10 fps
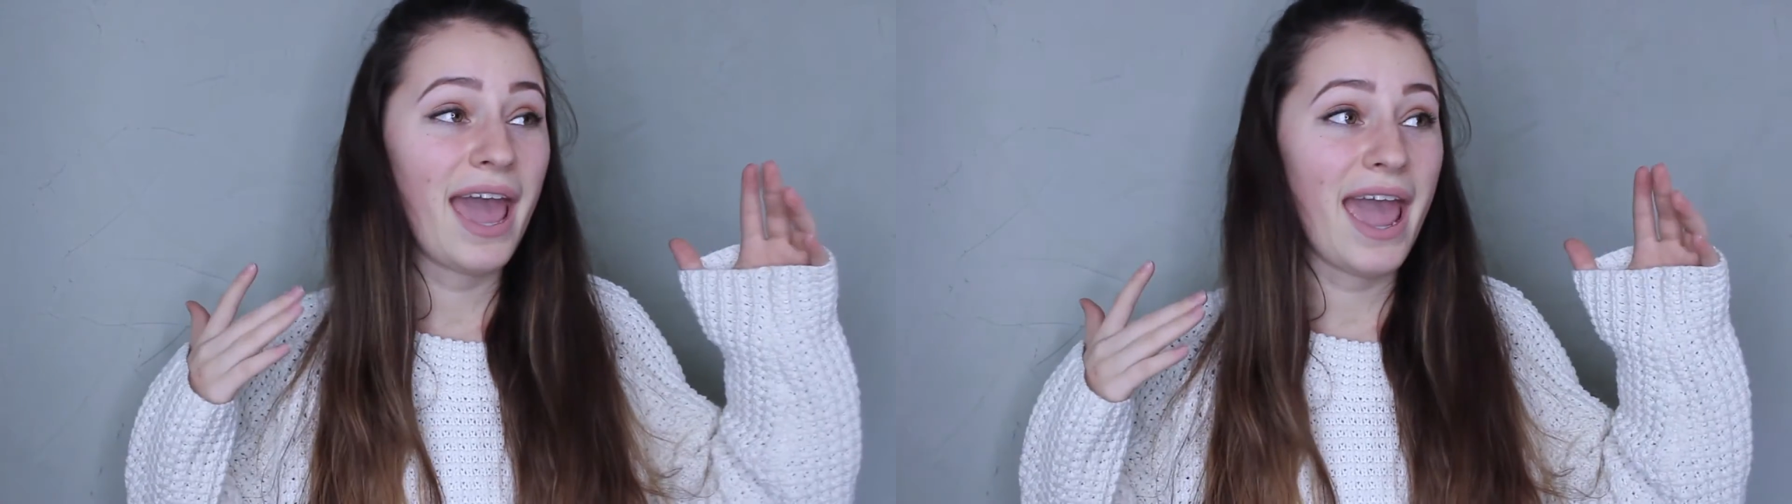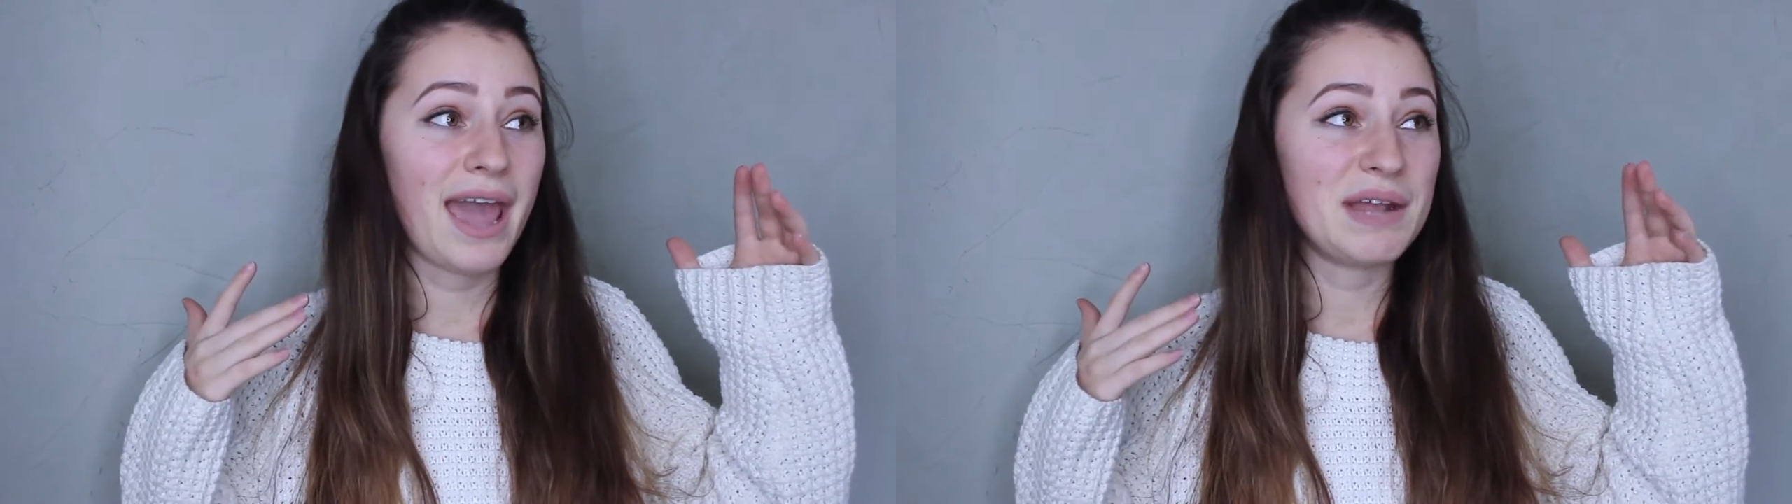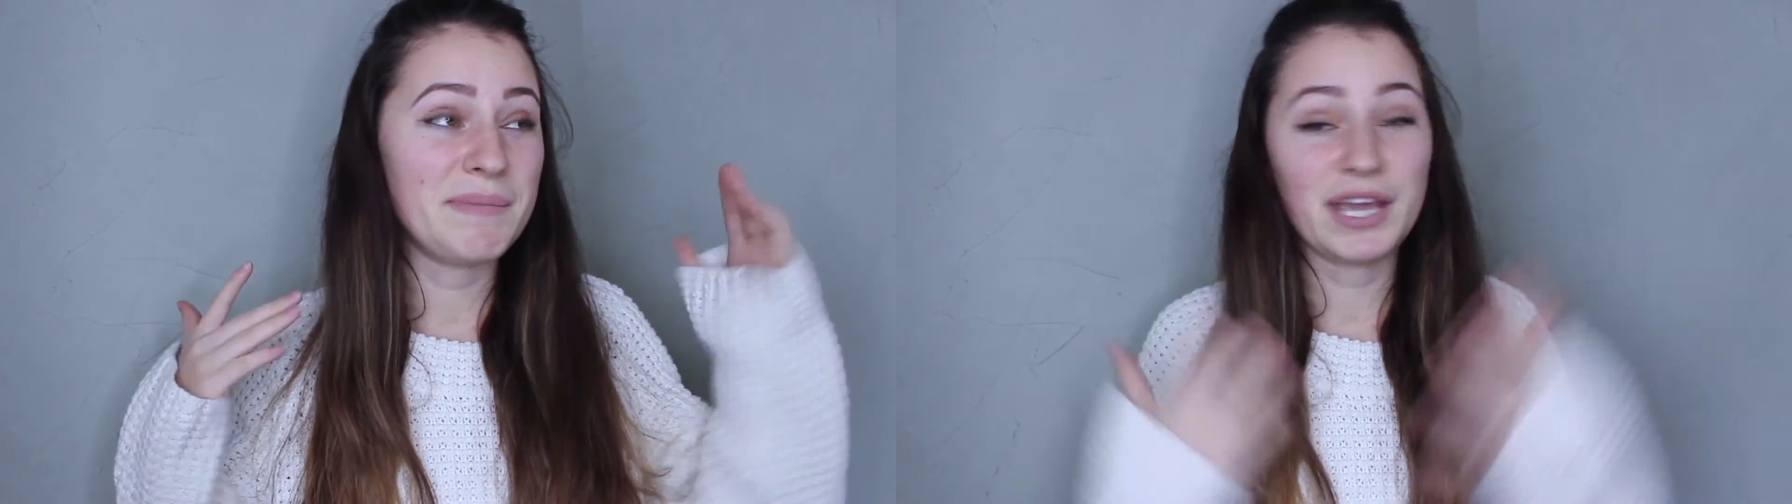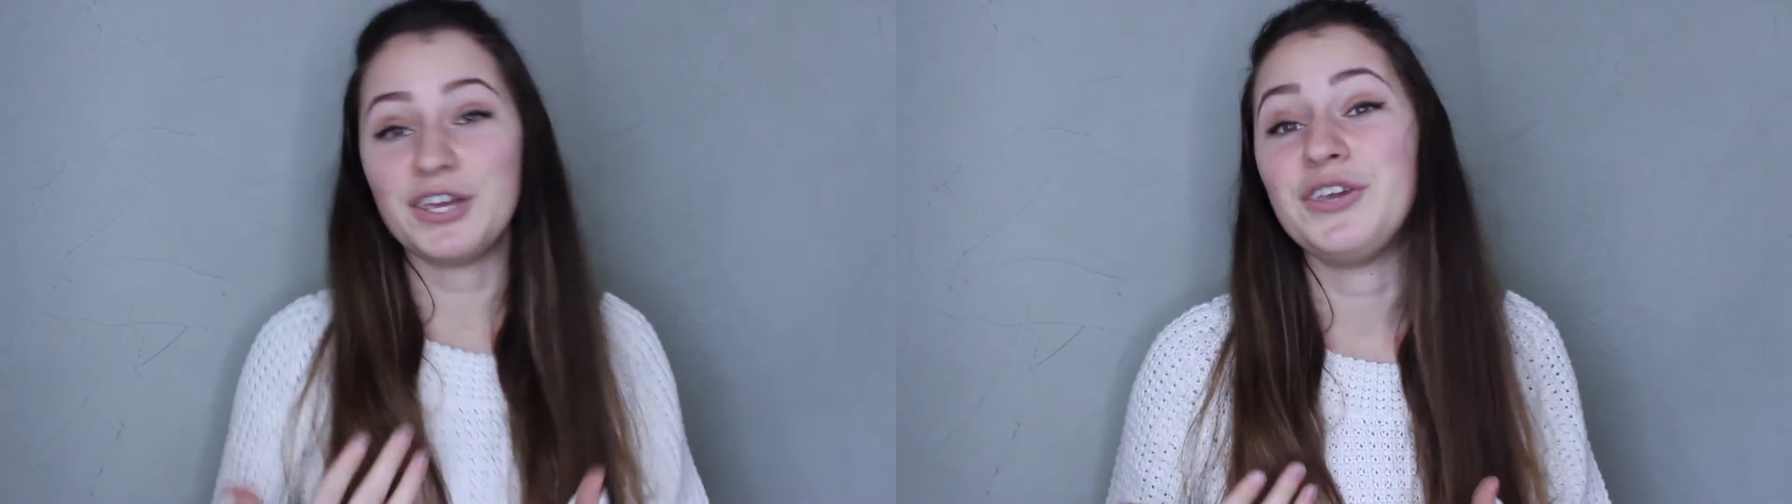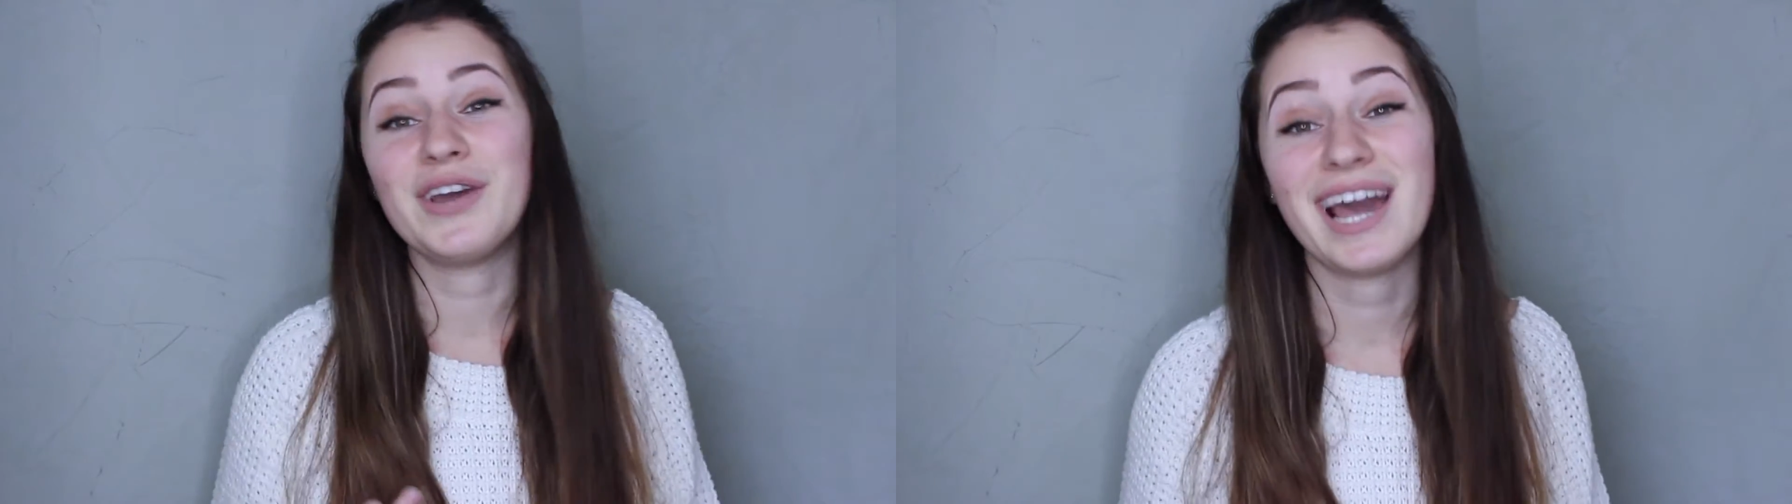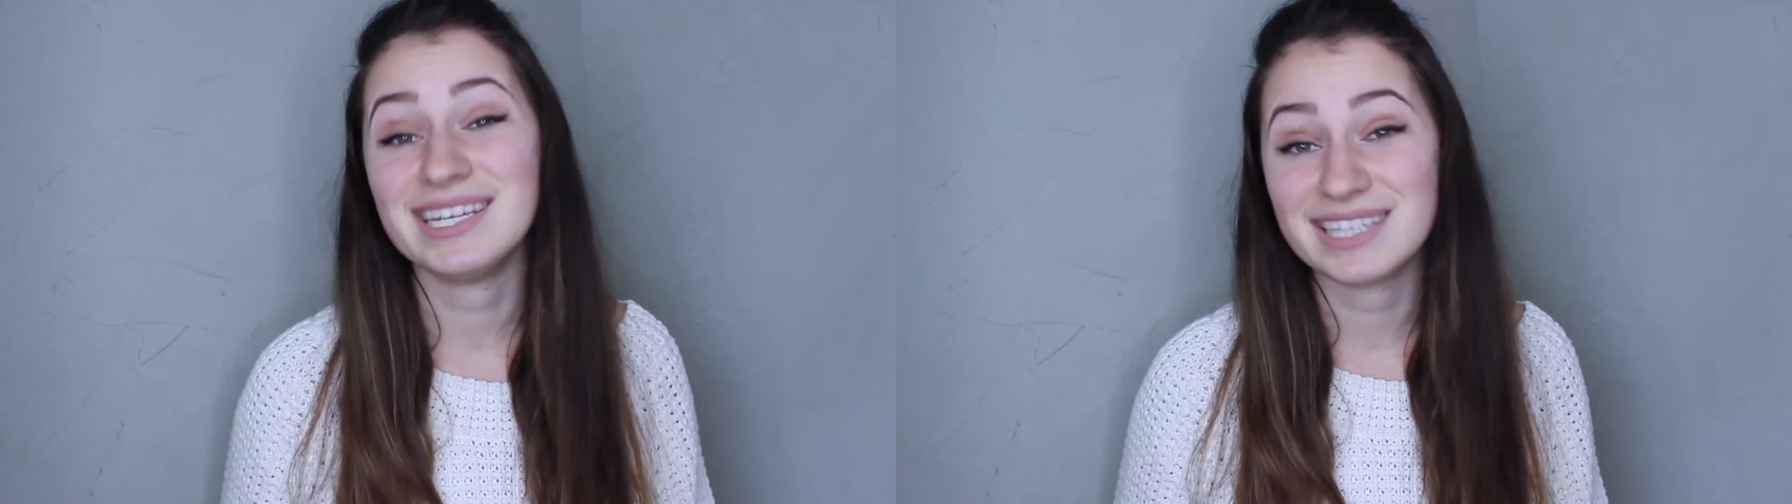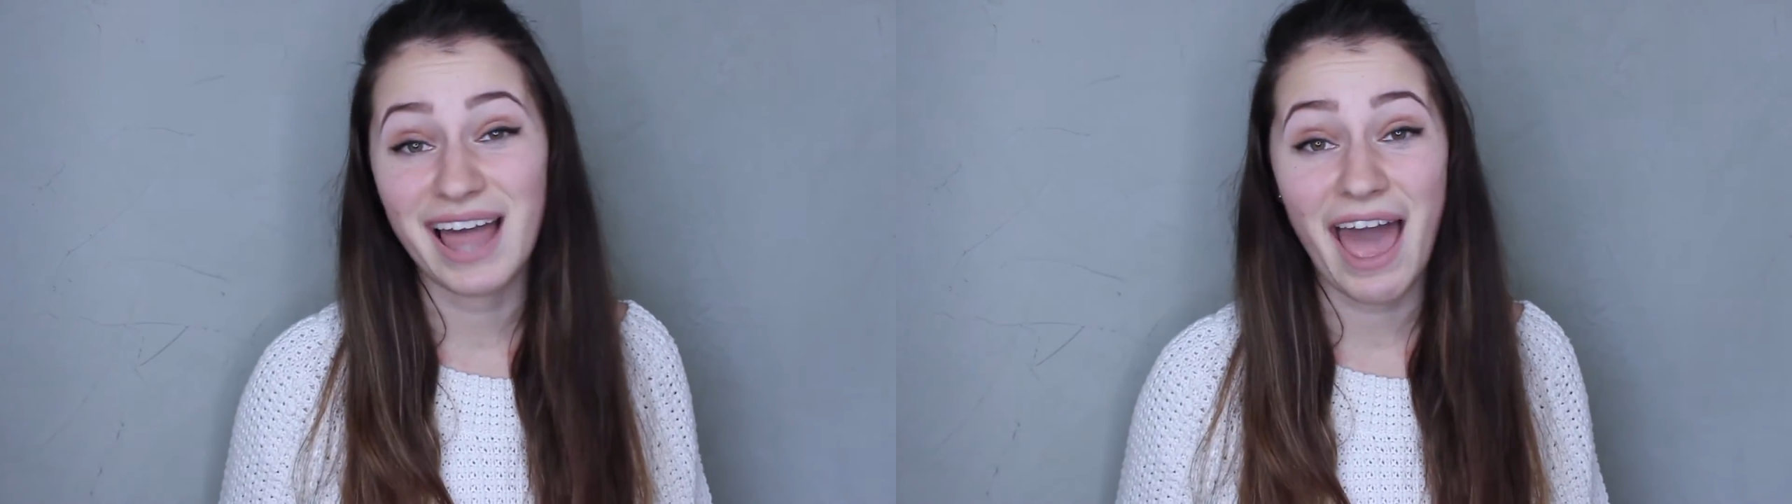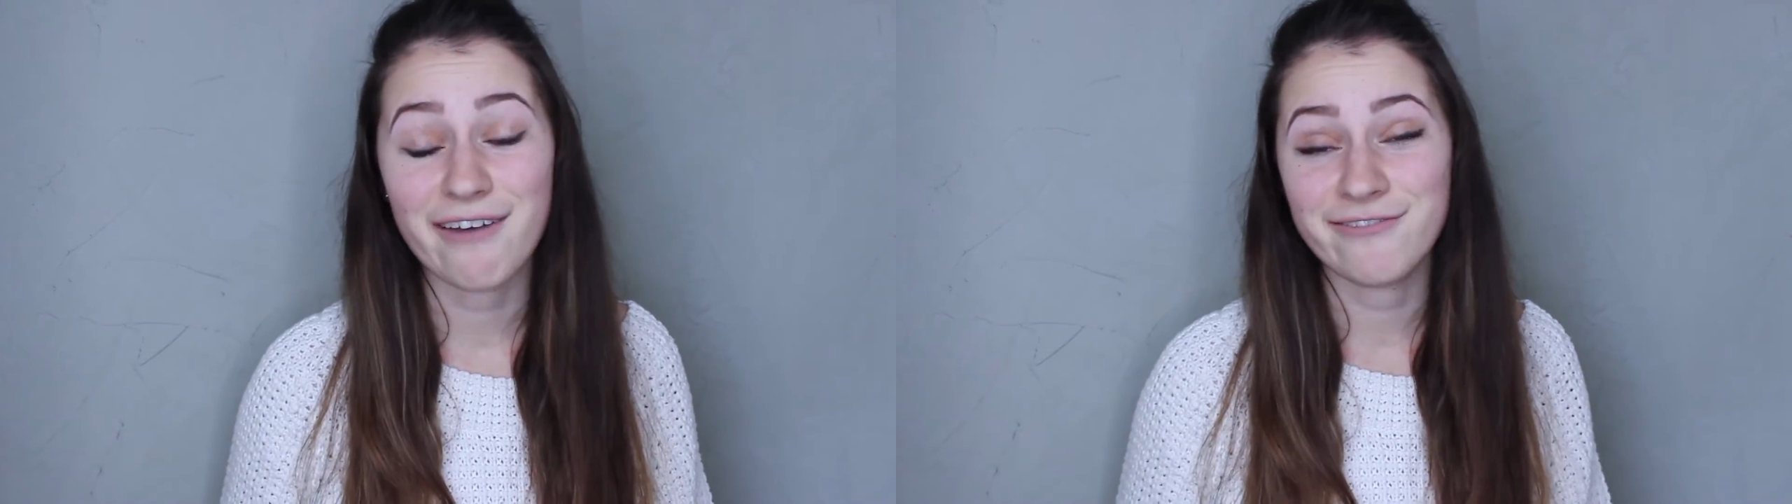and making you guys
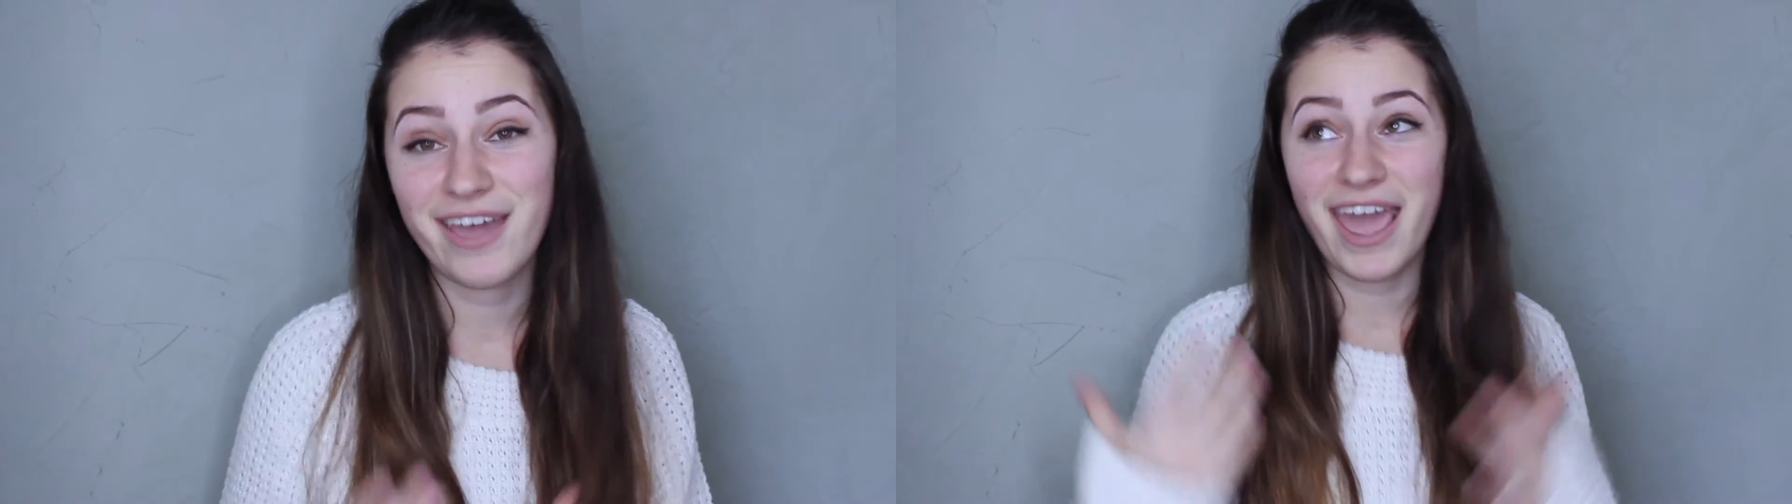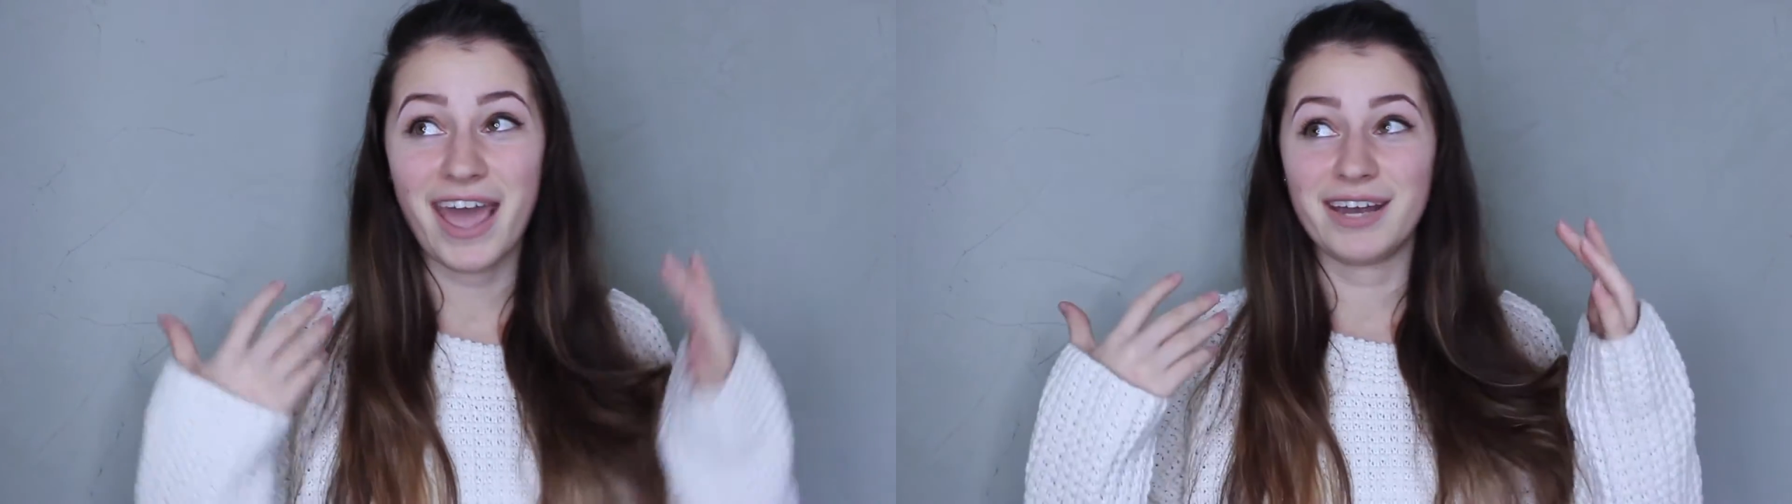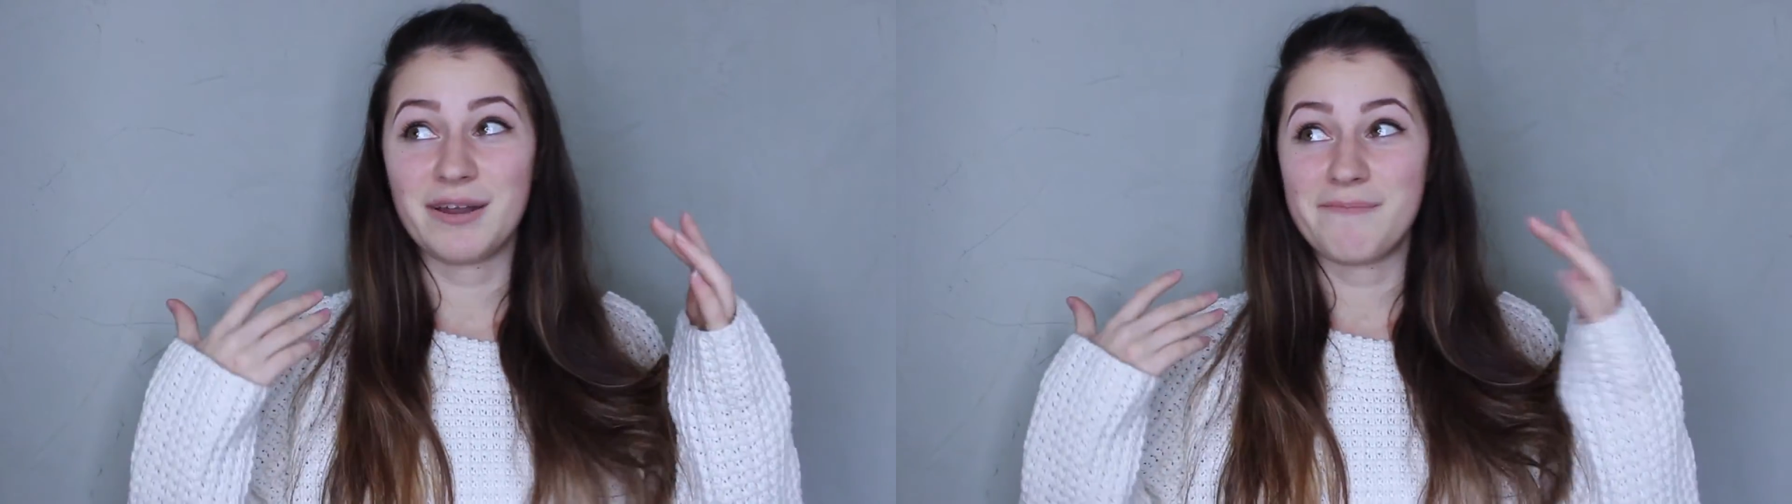laugh and